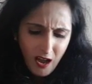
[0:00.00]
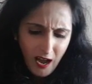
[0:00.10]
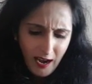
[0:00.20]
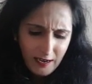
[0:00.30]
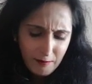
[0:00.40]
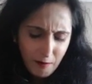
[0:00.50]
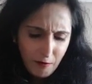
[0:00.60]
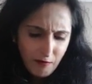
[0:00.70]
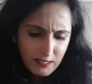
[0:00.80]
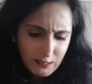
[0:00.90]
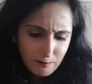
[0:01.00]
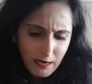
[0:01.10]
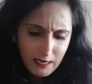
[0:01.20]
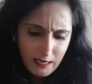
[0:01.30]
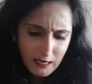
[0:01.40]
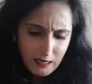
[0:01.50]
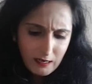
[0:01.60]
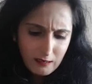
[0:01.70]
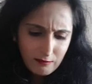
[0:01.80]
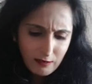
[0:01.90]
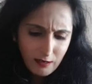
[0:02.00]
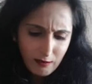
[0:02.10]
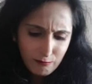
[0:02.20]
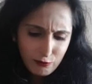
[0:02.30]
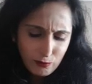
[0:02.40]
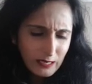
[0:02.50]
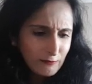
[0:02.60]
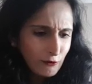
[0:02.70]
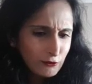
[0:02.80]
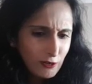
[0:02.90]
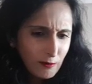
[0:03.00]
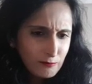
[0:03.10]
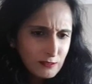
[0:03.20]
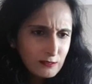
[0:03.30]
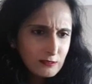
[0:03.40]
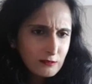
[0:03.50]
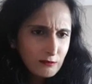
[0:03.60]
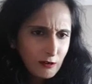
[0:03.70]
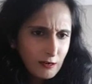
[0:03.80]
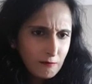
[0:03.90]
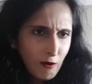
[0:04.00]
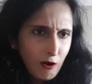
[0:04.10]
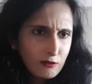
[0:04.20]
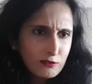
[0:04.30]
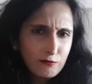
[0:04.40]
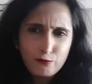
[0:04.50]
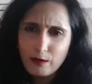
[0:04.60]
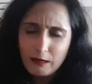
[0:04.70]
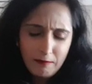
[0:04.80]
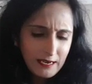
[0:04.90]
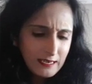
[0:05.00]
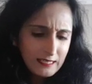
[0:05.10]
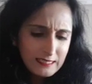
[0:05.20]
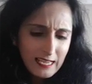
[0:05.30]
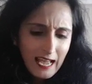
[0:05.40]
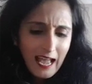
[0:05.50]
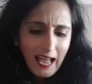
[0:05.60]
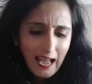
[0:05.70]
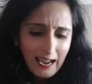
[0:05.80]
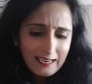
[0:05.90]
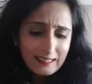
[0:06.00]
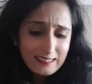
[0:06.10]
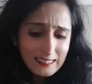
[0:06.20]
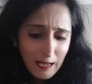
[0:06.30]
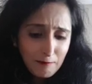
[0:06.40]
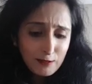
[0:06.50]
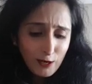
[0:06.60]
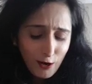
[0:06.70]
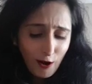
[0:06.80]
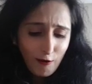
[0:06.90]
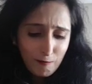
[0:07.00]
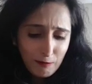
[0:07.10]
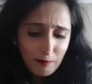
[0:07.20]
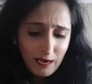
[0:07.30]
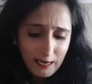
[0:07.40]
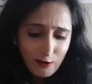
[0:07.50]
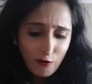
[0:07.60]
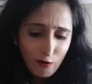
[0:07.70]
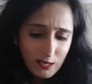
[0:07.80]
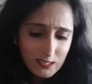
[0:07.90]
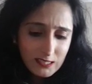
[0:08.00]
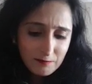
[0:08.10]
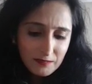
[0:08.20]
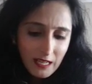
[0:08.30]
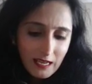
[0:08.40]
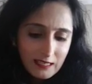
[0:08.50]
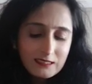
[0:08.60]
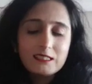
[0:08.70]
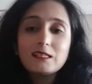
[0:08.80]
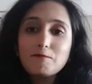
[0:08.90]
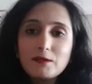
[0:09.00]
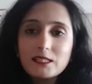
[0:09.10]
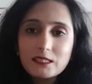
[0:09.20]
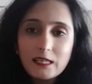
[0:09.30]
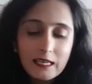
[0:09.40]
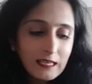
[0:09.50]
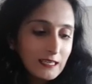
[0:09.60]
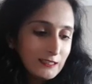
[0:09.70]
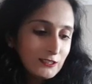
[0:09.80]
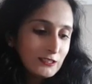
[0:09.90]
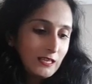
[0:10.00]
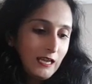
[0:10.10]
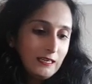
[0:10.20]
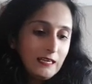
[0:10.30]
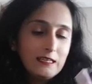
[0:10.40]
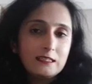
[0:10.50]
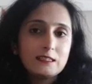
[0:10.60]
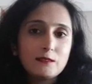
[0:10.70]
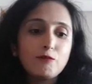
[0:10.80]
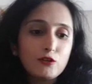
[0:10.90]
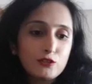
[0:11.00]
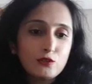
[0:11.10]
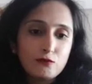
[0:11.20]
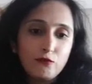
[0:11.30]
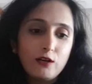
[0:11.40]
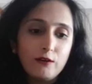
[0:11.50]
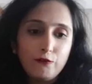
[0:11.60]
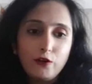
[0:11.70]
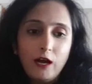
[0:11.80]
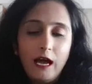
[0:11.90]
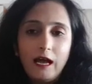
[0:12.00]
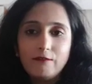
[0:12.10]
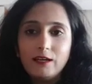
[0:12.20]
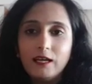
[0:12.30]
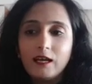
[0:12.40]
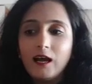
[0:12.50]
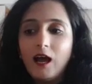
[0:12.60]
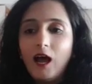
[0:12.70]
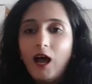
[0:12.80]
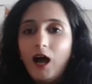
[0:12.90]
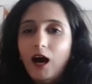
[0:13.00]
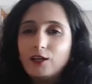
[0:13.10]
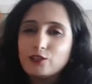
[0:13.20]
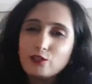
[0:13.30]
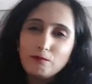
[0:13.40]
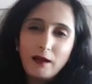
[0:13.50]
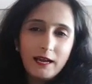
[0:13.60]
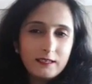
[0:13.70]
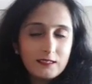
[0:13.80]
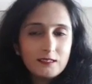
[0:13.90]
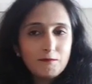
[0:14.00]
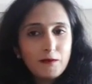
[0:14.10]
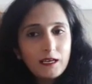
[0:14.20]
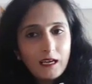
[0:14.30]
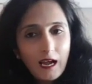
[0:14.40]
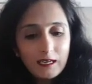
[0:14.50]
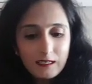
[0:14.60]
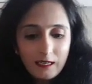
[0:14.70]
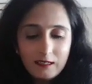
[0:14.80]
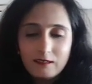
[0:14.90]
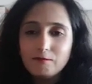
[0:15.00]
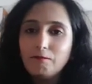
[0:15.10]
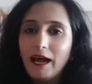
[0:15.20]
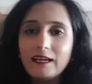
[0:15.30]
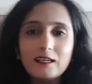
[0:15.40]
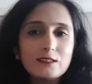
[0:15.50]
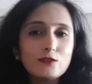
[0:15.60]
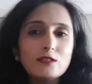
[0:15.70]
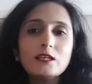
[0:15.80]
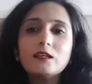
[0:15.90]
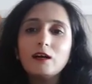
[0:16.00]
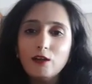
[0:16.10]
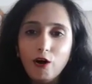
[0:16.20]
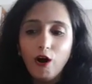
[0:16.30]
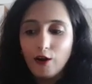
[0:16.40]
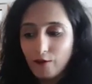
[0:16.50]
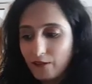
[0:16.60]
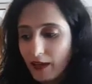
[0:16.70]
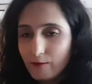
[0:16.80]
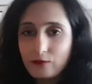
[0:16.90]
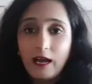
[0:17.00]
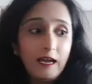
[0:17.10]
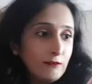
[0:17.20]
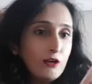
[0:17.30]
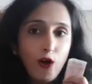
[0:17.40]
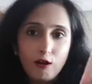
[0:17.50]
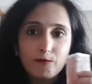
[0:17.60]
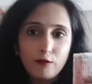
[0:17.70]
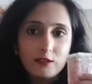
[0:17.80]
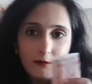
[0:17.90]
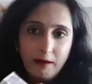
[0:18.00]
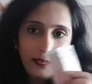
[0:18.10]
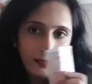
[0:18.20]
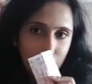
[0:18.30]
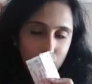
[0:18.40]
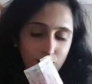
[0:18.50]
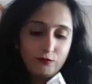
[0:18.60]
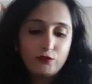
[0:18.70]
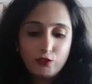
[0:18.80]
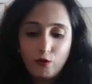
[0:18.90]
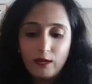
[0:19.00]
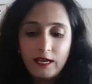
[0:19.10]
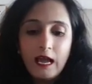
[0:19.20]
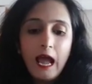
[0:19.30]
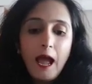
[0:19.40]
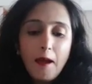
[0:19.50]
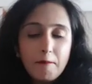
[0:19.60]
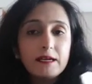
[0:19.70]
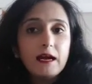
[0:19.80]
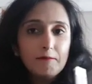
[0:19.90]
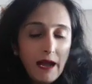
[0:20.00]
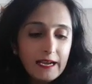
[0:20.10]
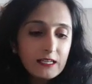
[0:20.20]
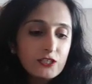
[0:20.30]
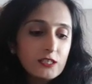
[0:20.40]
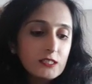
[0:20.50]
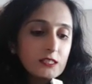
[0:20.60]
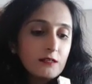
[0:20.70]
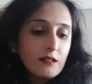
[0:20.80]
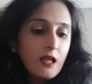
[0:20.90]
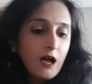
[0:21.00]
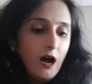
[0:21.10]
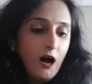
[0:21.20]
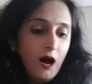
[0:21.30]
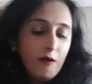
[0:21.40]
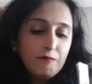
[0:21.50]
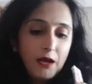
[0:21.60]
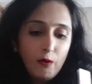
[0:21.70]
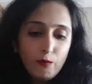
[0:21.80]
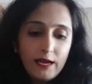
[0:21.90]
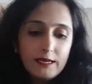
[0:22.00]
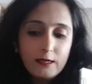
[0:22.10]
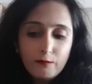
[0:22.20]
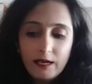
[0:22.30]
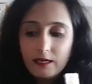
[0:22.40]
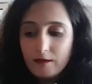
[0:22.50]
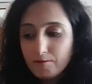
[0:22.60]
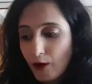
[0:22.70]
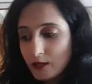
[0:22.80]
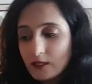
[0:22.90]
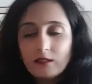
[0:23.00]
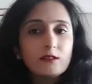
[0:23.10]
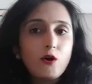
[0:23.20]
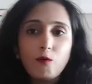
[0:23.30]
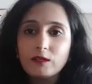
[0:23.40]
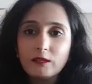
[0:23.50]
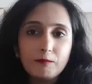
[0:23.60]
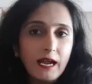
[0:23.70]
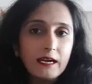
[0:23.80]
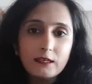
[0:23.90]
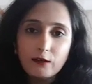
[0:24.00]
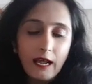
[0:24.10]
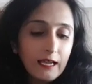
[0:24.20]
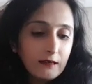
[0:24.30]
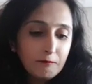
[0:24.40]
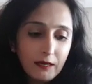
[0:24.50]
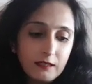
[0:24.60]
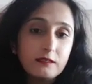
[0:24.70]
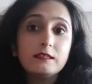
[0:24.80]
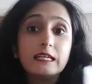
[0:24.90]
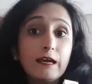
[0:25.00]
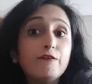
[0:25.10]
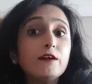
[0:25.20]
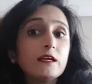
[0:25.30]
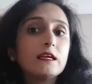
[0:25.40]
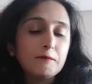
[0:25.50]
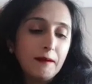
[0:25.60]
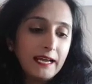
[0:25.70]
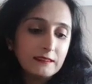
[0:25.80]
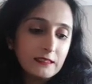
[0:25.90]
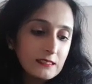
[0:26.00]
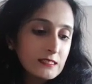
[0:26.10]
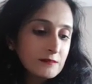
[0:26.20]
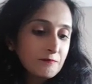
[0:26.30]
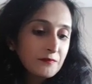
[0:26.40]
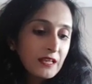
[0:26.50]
I remember once spending 24 dirhams on a box of 12 band-aids, and this has happened to a lot of people I know. It's the simplest thing, and it's the most useful. If you are having a shoe bite, a simple cut, and band-aids, you need a lot of them. So I have a lot more in the bag. This is just for showing. But yeah, bandages are very important. Go with the brand you like, but definitely pack these.